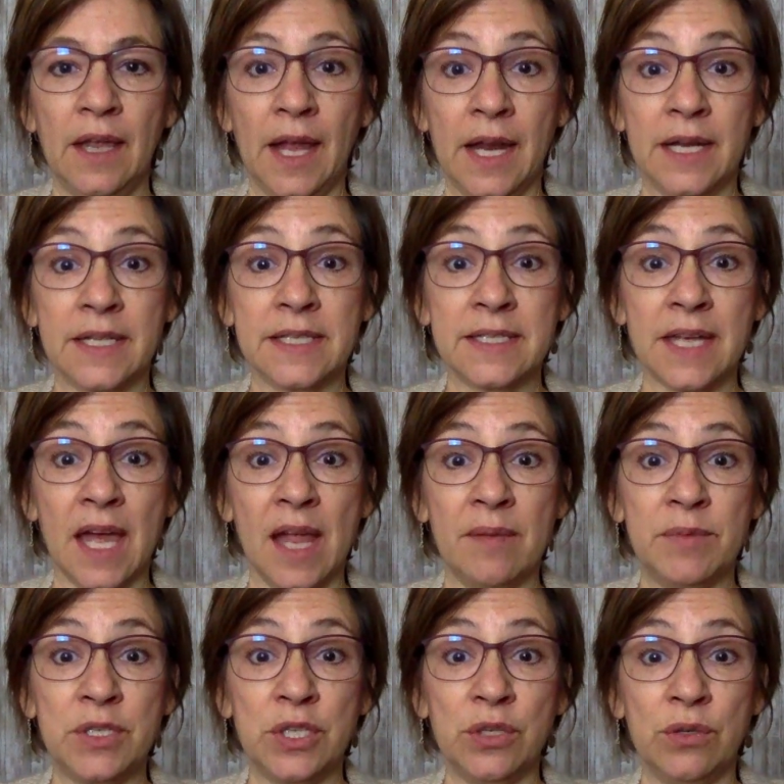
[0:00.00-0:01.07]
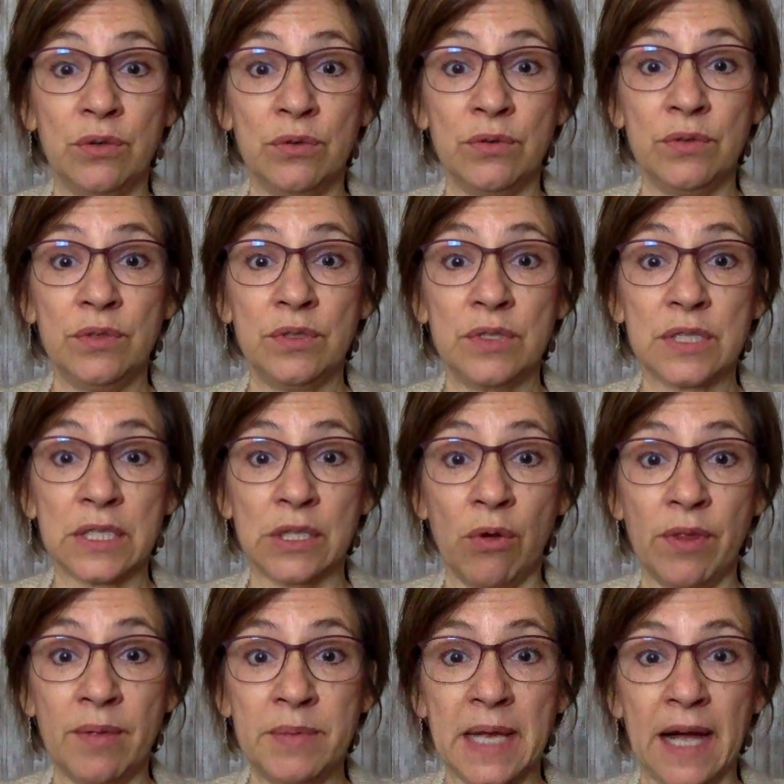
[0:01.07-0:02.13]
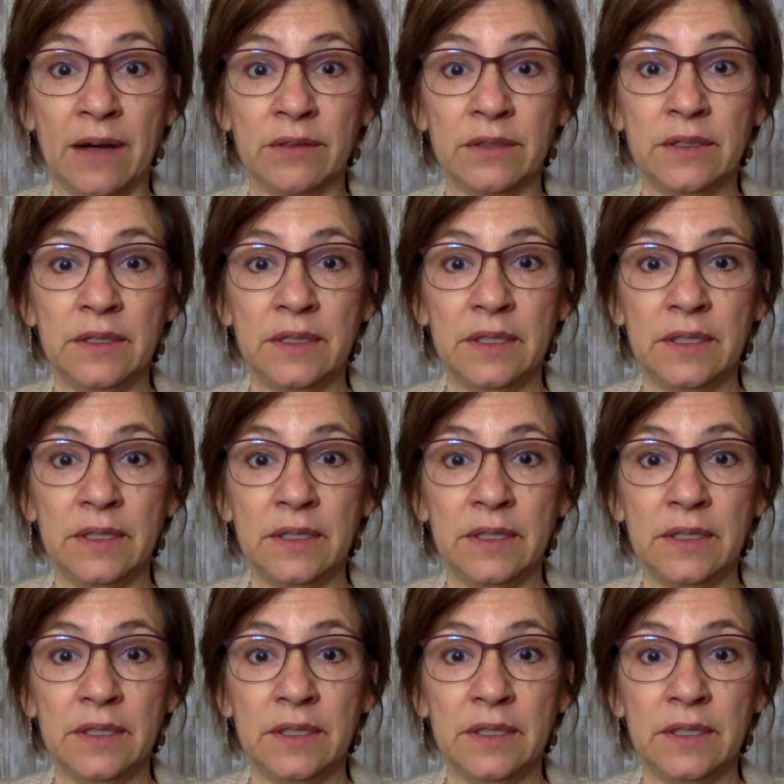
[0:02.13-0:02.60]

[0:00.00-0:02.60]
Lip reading: and it's time to slow them down